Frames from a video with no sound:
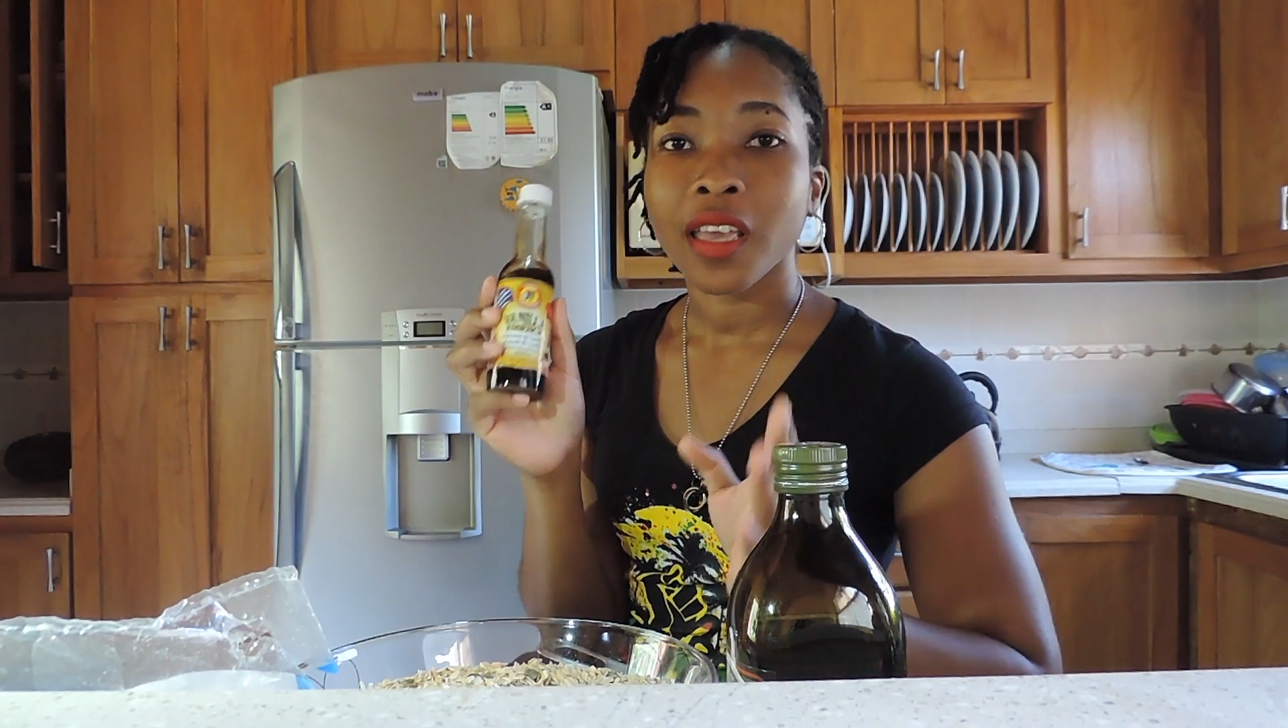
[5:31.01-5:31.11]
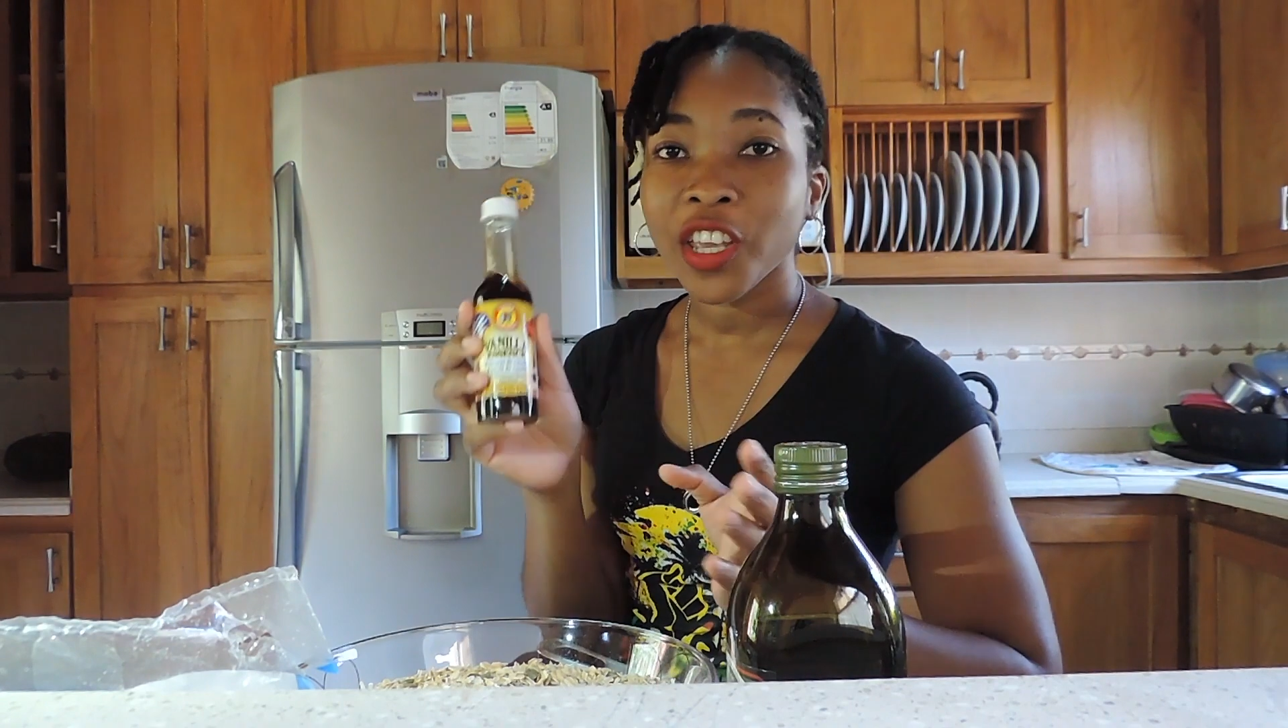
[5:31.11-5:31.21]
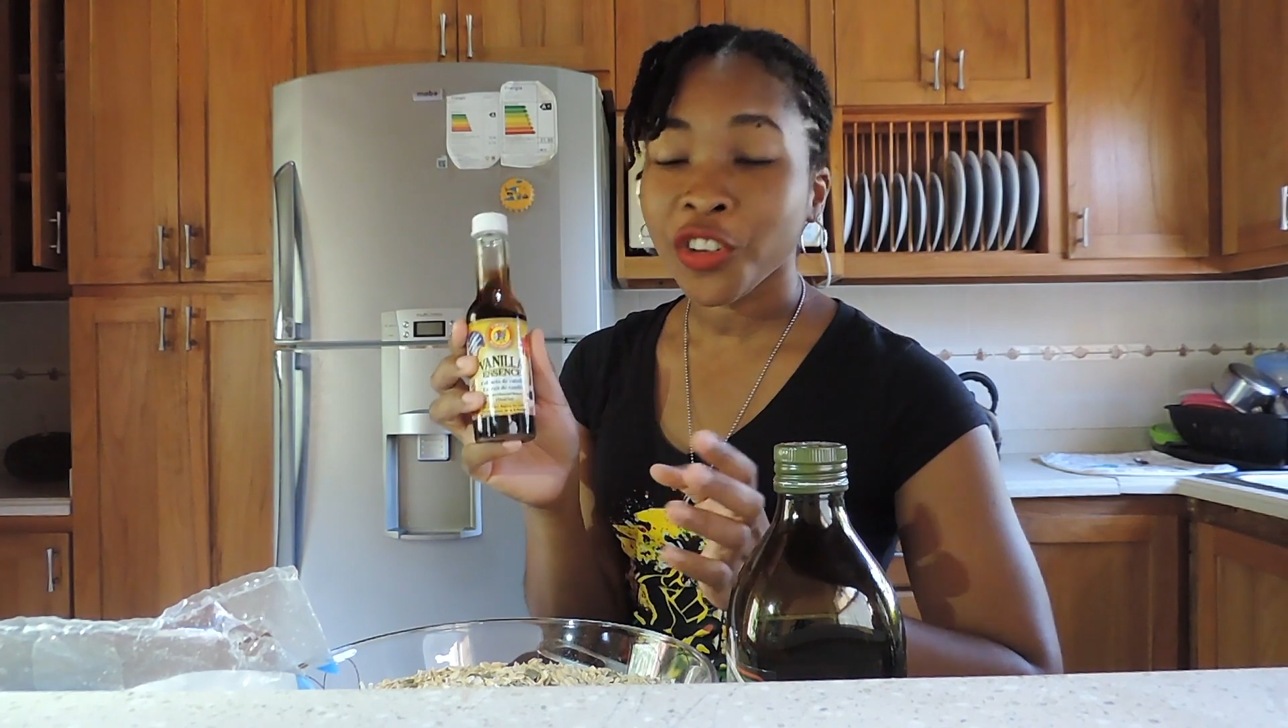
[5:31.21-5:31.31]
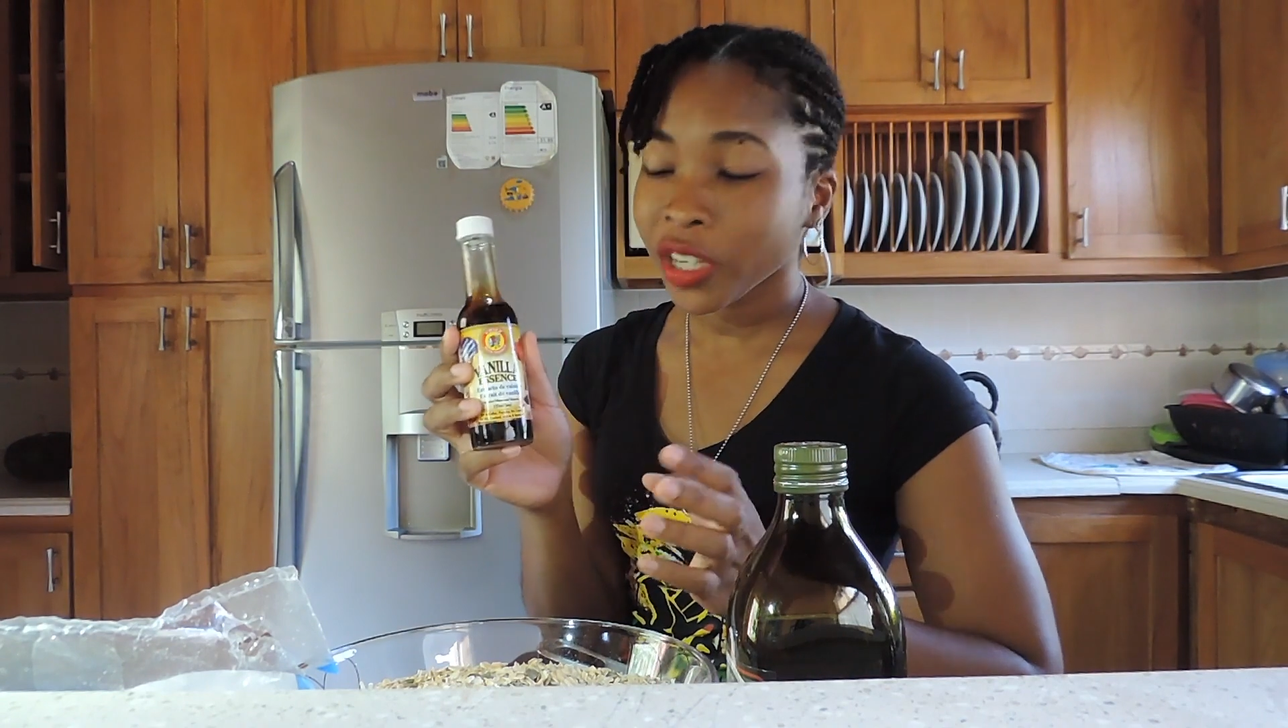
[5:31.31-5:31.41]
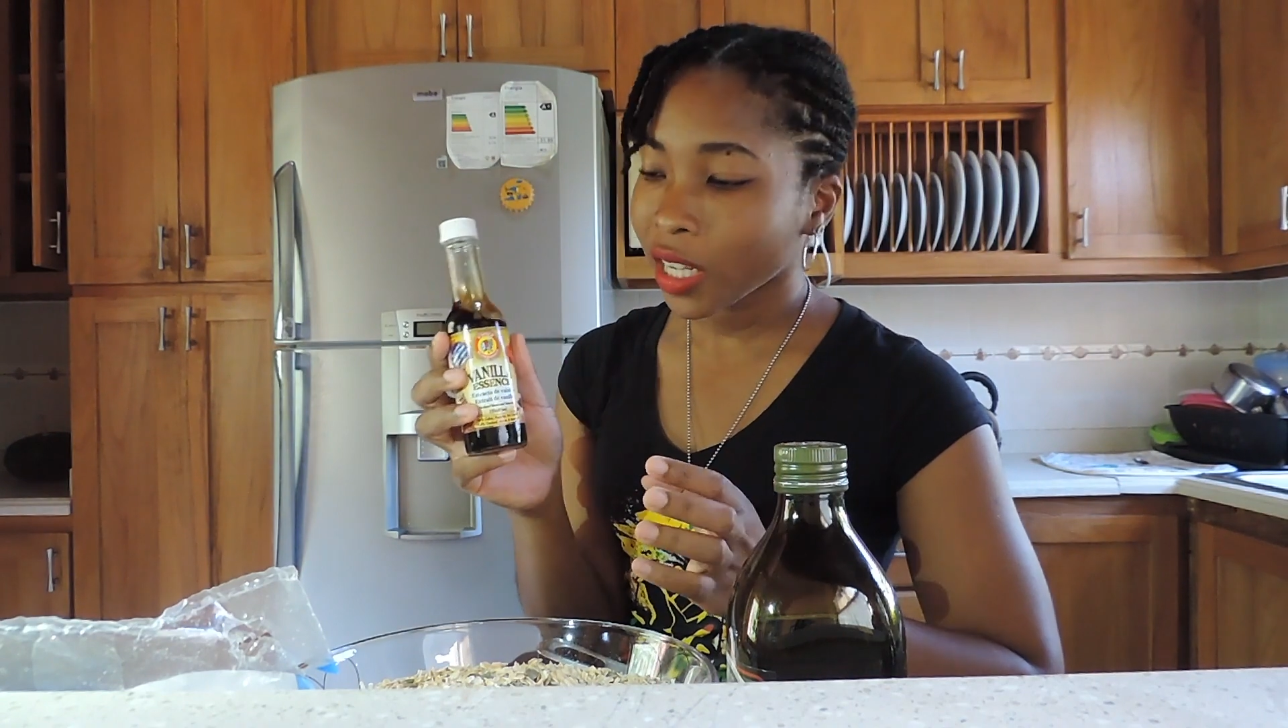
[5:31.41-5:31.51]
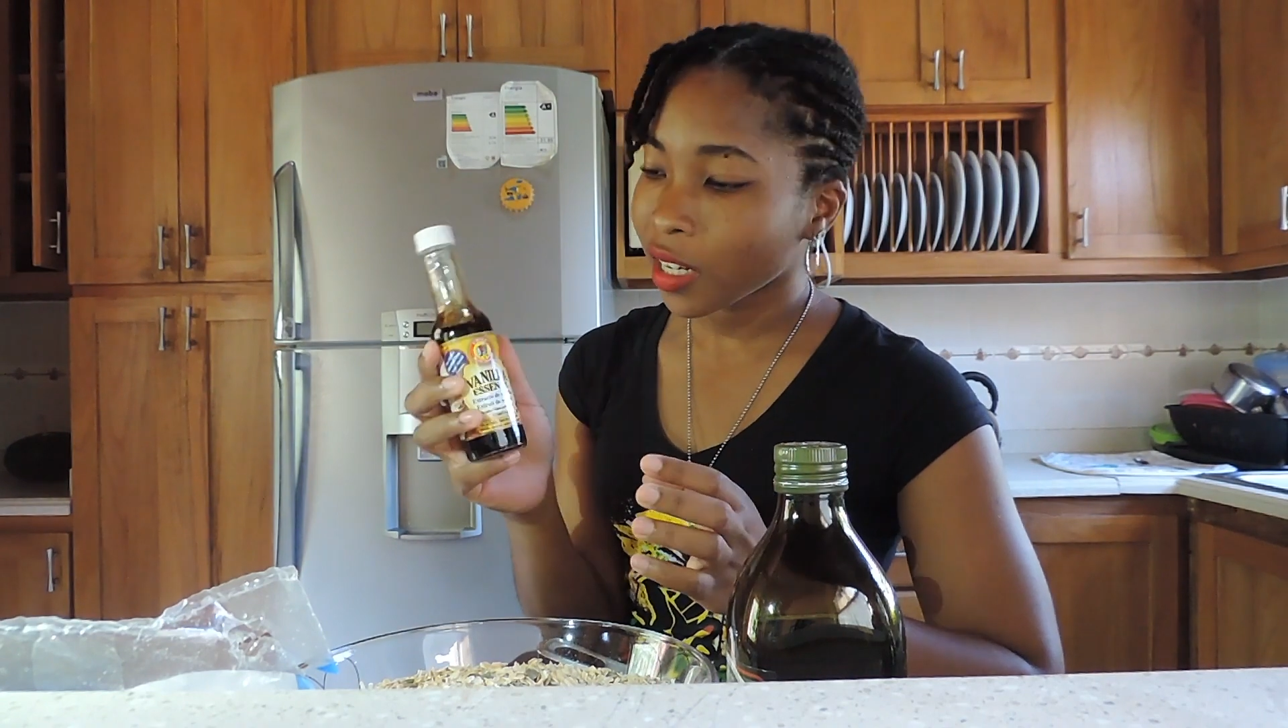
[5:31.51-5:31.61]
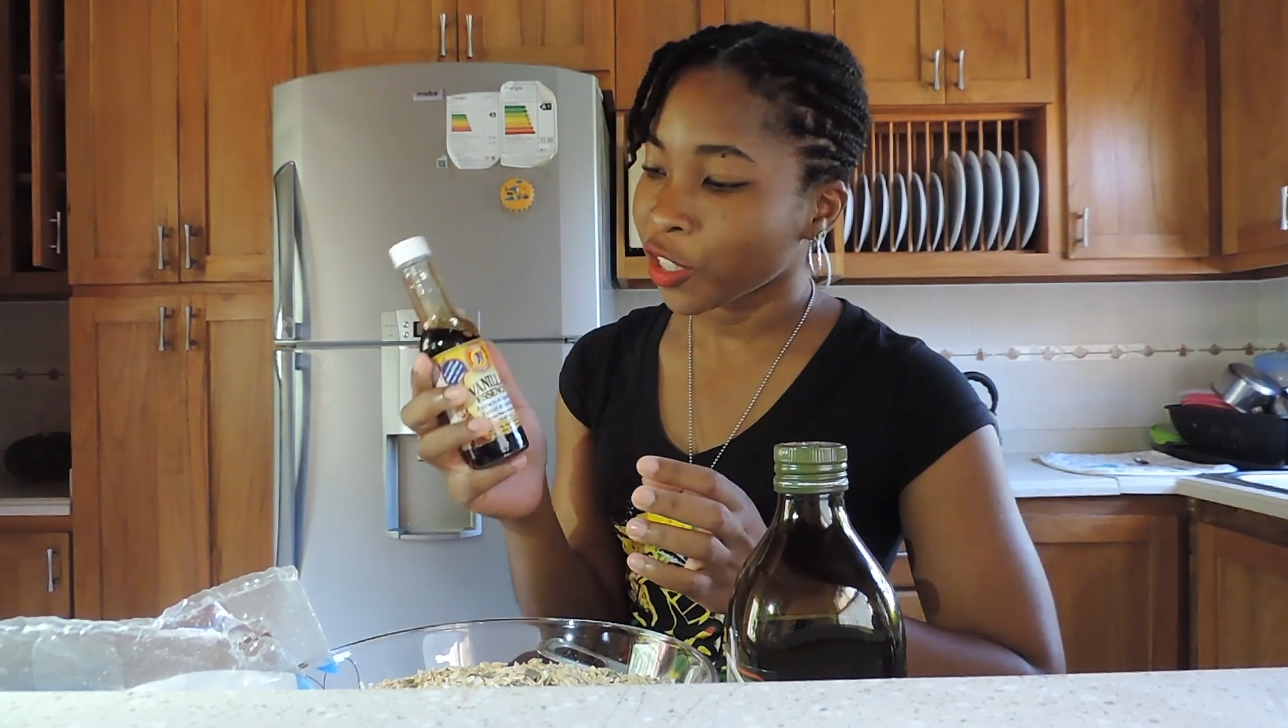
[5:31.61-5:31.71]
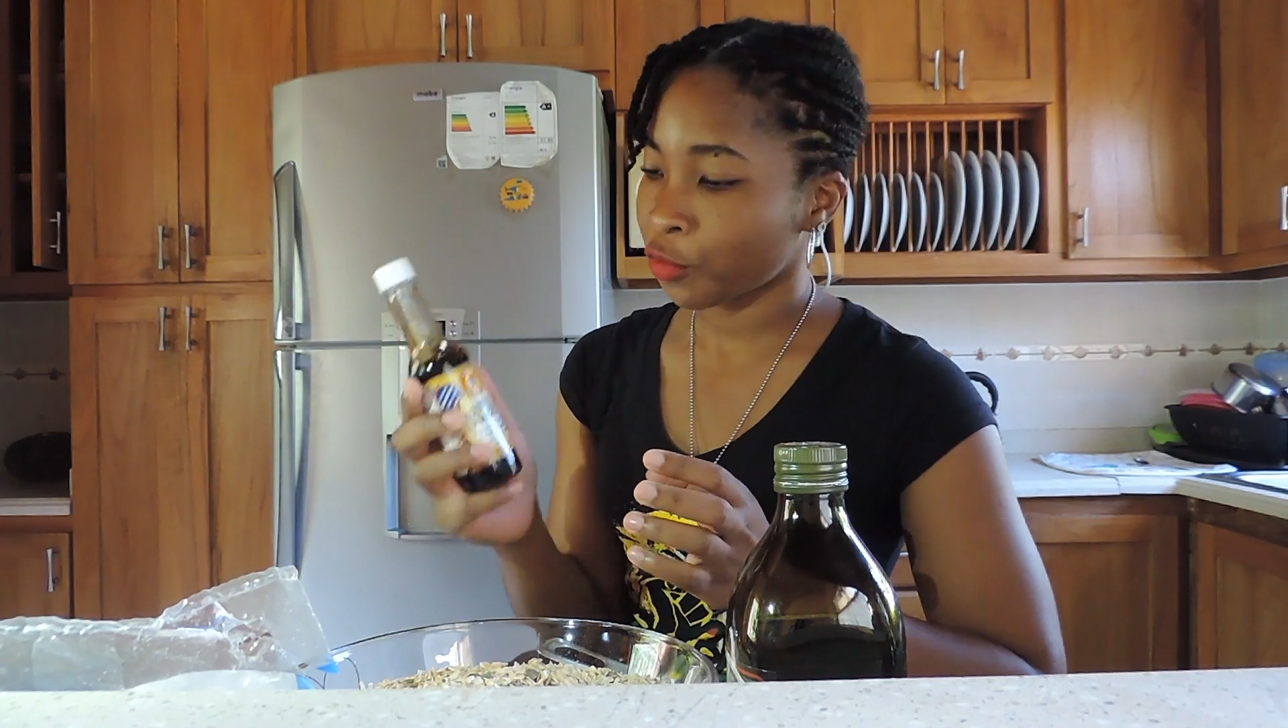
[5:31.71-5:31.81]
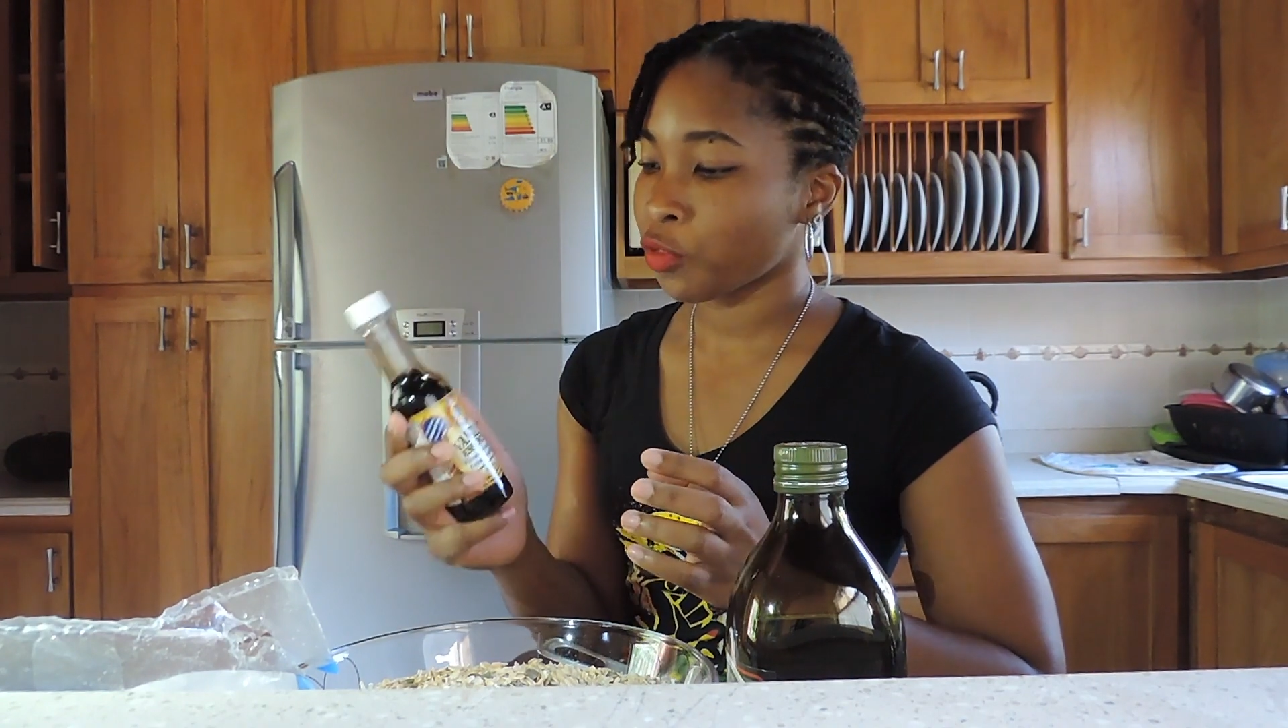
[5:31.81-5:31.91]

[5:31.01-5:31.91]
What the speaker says: in Grenada it's